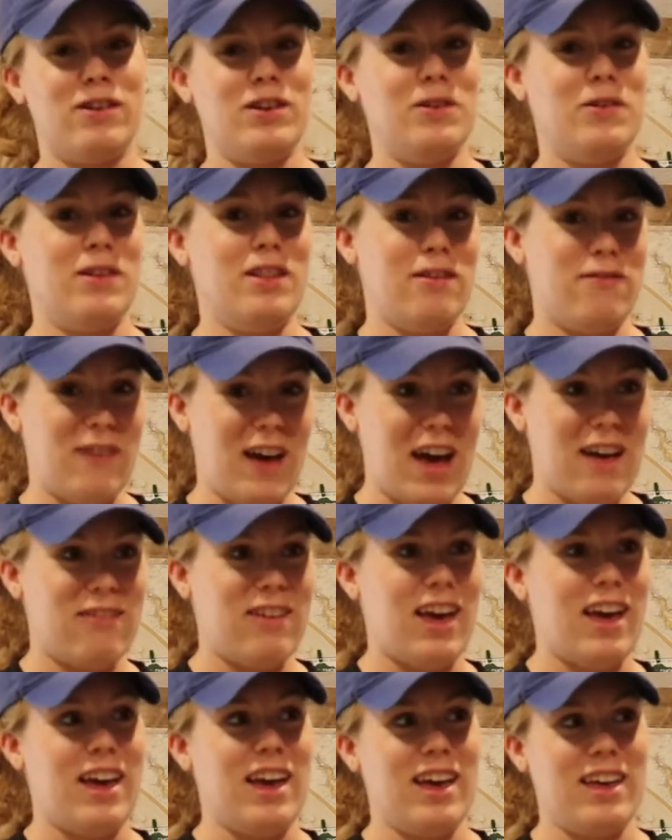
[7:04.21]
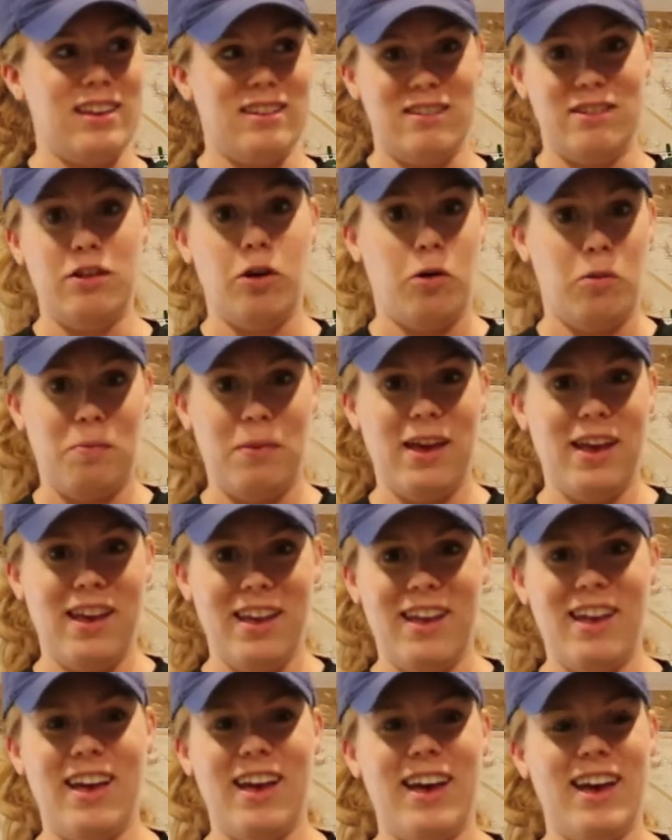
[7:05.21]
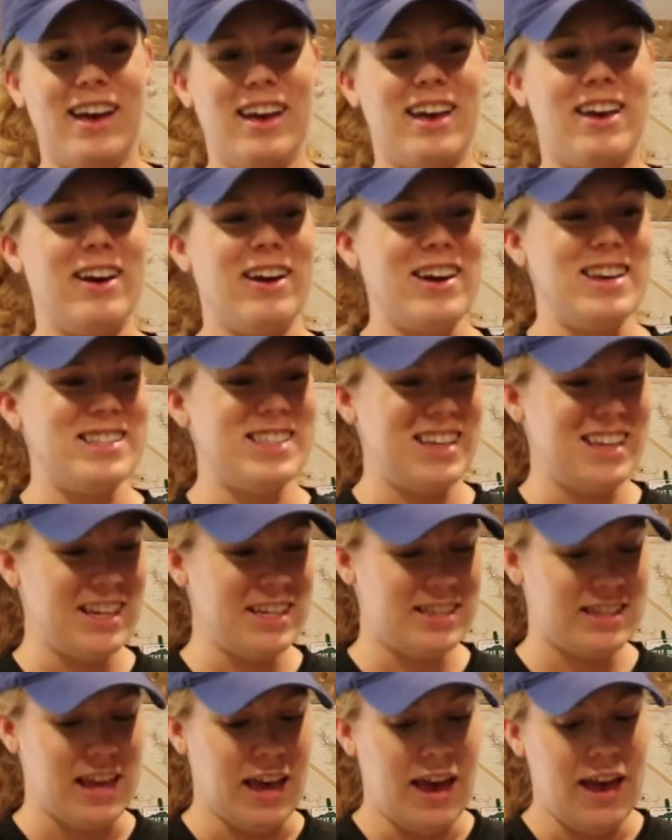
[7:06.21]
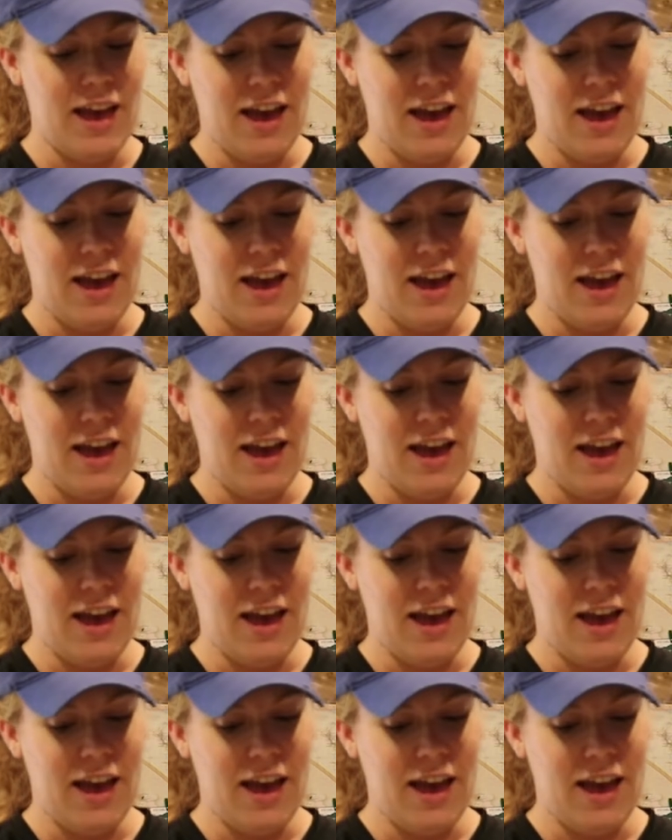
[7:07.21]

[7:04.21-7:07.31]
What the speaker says: you're doing the 5K dopey craziness,